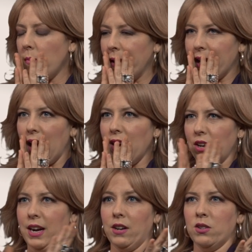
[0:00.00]
oh my God,
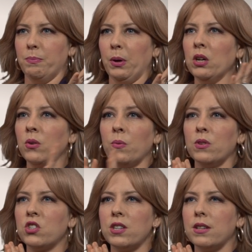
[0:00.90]
her hair's burnt.
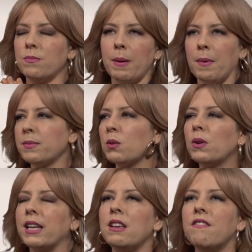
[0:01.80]
She, my mom said,
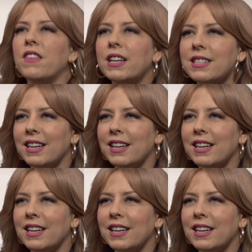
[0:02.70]
well, can you fix